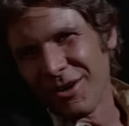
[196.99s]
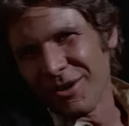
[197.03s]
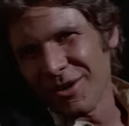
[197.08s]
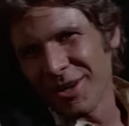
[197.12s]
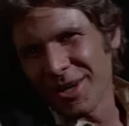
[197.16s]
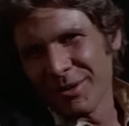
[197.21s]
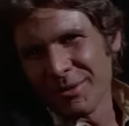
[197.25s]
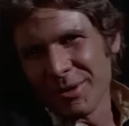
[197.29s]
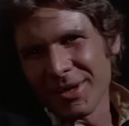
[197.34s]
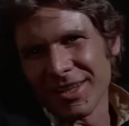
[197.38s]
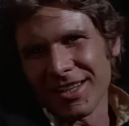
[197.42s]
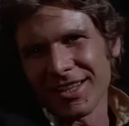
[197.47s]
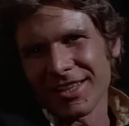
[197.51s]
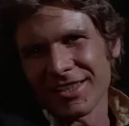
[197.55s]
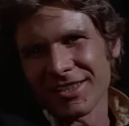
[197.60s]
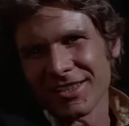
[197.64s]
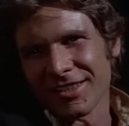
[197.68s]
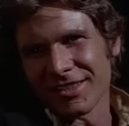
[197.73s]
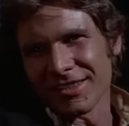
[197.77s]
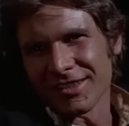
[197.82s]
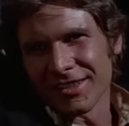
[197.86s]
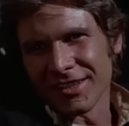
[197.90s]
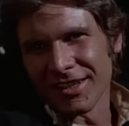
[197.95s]
Hokey
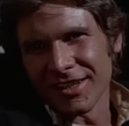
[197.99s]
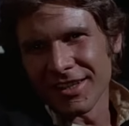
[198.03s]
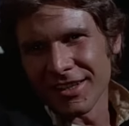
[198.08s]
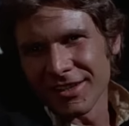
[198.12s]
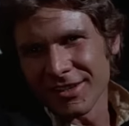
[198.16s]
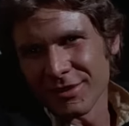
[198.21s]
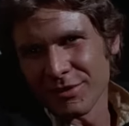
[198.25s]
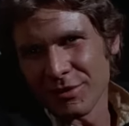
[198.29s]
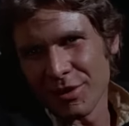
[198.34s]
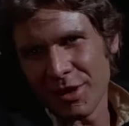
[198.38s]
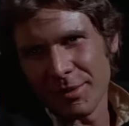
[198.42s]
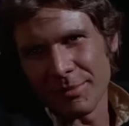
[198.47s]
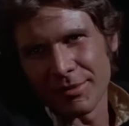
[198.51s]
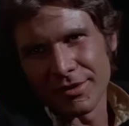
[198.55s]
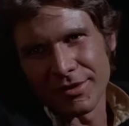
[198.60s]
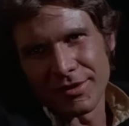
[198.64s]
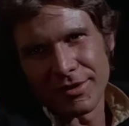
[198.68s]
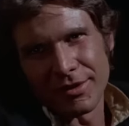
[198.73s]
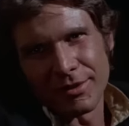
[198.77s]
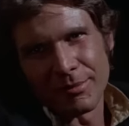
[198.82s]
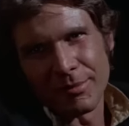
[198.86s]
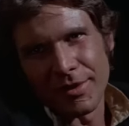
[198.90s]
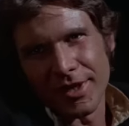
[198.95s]
religions and ancient weapons
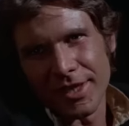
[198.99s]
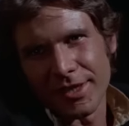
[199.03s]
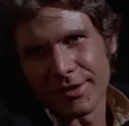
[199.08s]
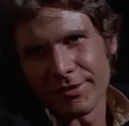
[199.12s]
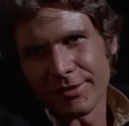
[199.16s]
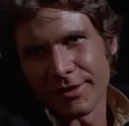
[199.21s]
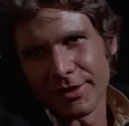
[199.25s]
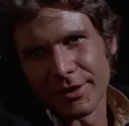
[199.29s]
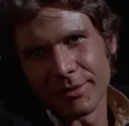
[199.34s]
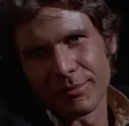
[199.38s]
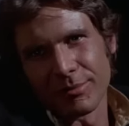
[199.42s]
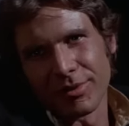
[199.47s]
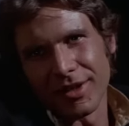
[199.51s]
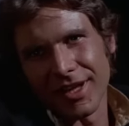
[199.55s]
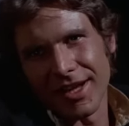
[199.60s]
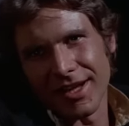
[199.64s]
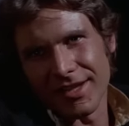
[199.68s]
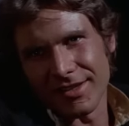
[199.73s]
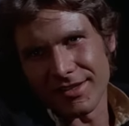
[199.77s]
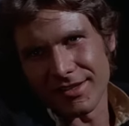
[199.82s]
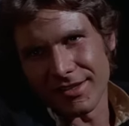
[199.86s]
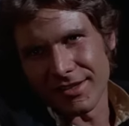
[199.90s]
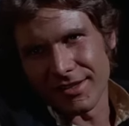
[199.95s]
are no match for a good
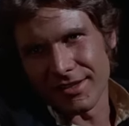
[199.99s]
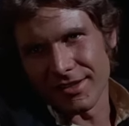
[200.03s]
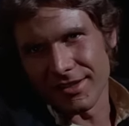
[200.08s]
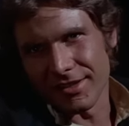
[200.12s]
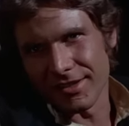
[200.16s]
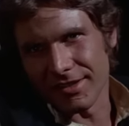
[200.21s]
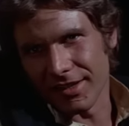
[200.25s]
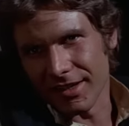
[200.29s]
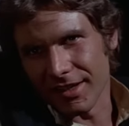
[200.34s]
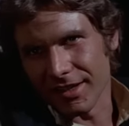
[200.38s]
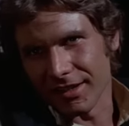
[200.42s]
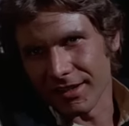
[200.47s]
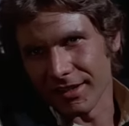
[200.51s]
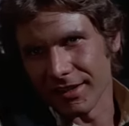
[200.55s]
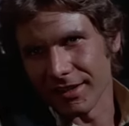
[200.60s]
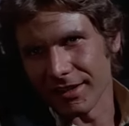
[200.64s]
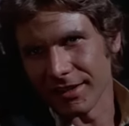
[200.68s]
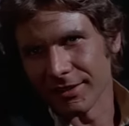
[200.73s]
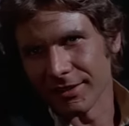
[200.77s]
blaster at your side,